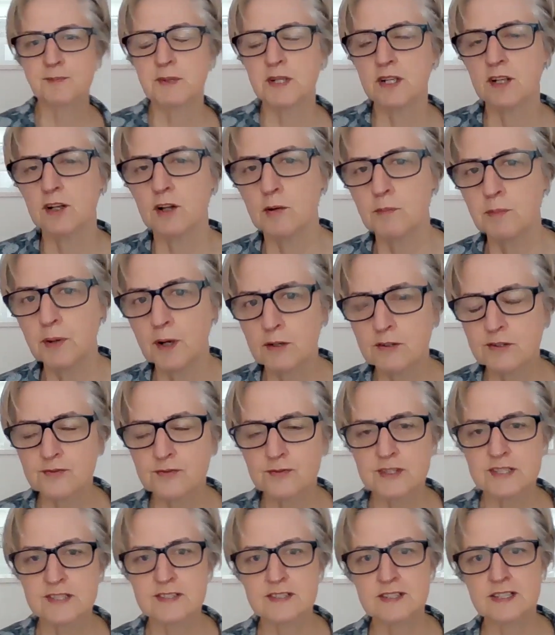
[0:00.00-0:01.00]
been a little
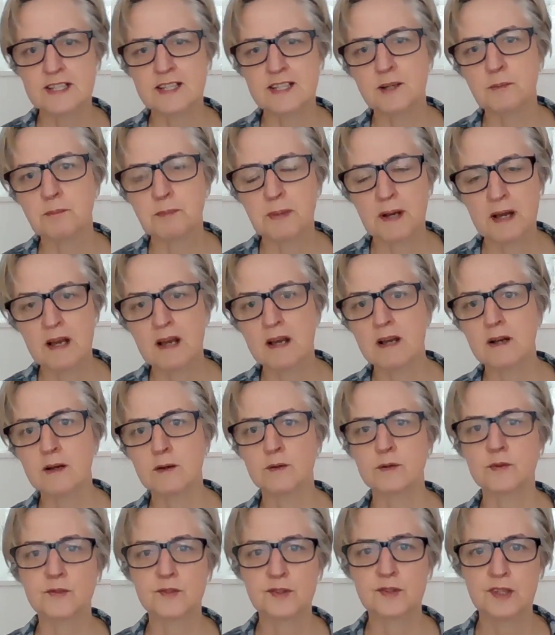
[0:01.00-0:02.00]
post recently
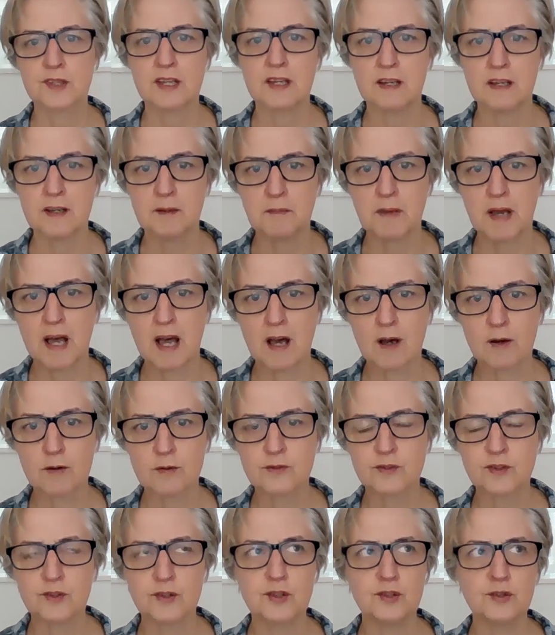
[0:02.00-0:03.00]
about
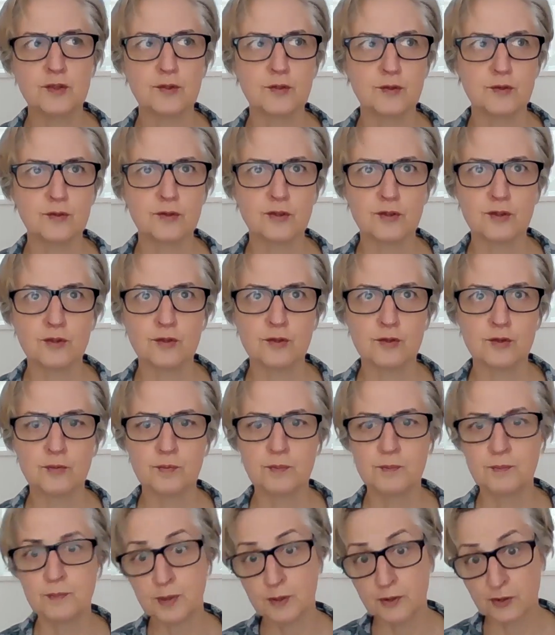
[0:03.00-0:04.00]
how do you
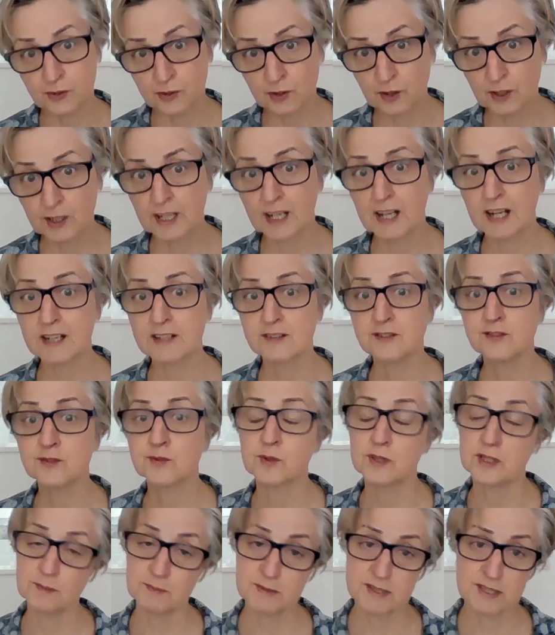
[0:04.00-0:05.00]
do personal
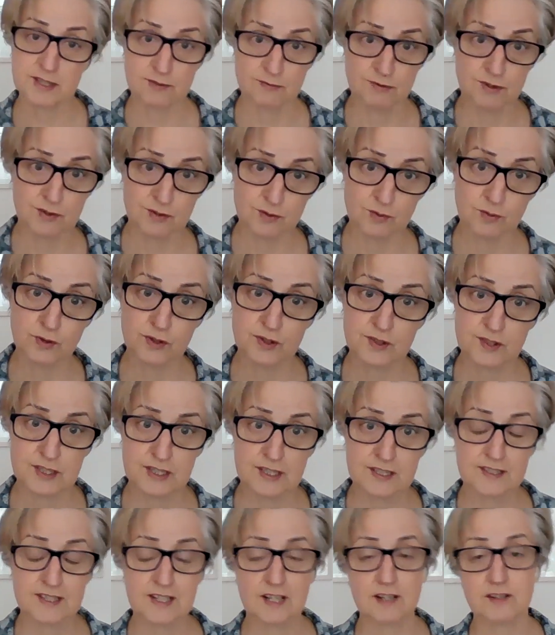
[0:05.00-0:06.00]
guidance with limited
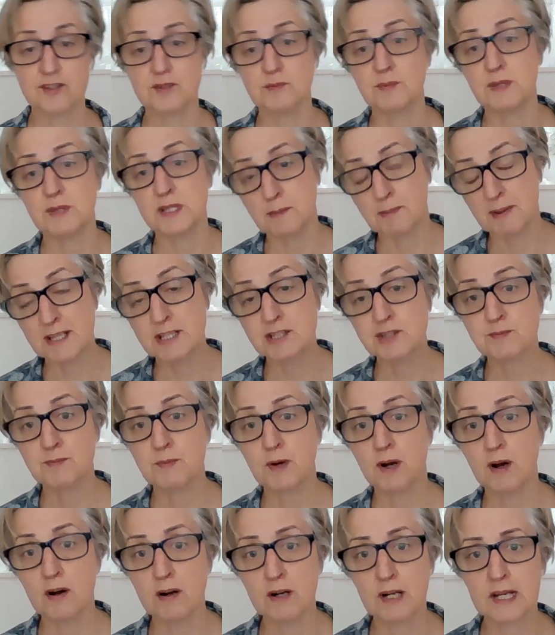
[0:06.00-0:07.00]
resources? How do you meet the
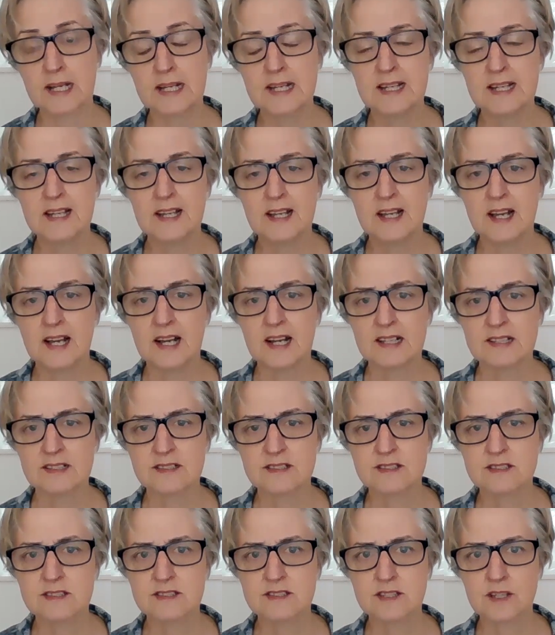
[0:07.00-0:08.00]
benchmark?
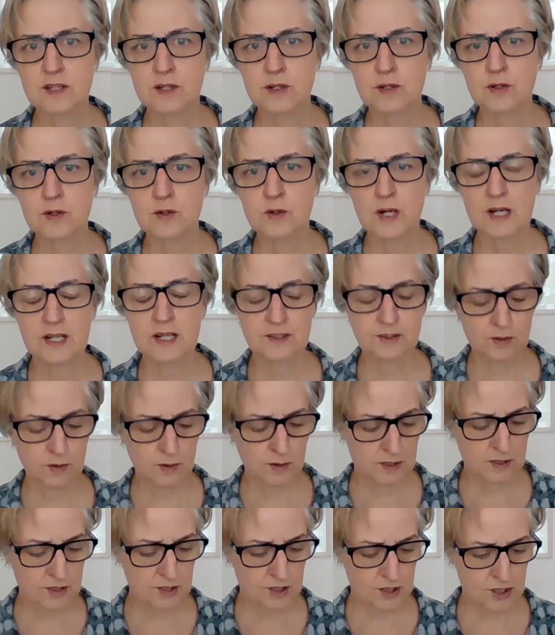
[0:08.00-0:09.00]
And so I
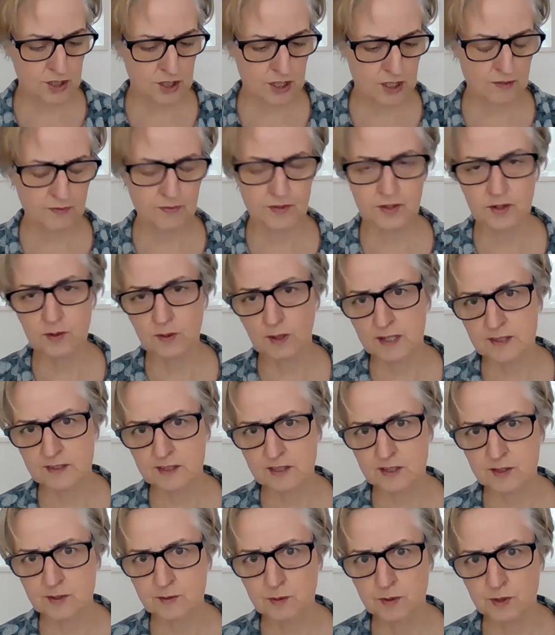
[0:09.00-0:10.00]
thought I'd just share a few
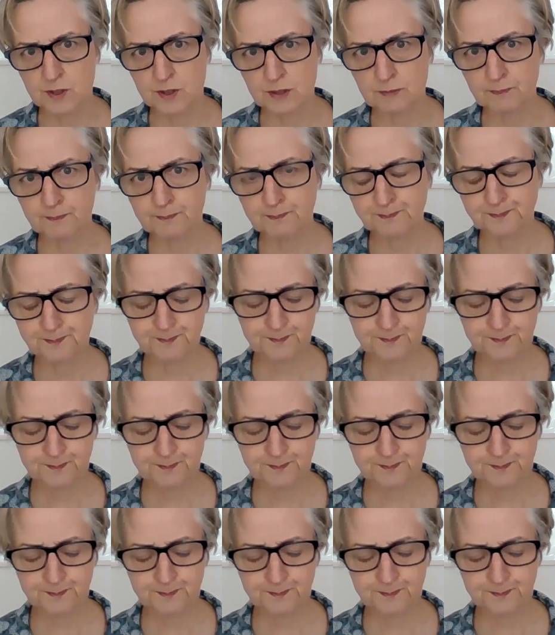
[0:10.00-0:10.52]
ideas with you.